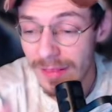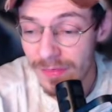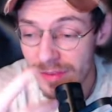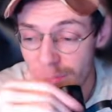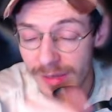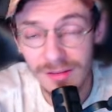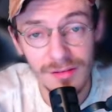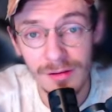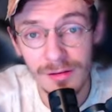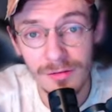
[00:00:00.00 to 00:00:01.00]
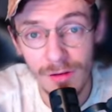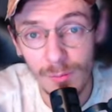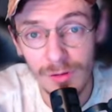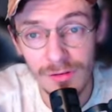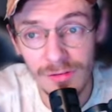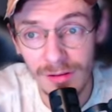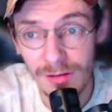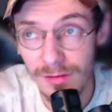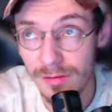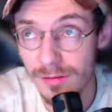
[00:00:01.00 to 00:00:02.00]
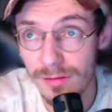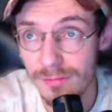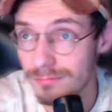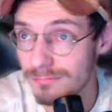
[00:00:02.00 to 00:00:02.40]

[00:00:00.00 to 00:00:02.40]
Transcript: This means that if someone sells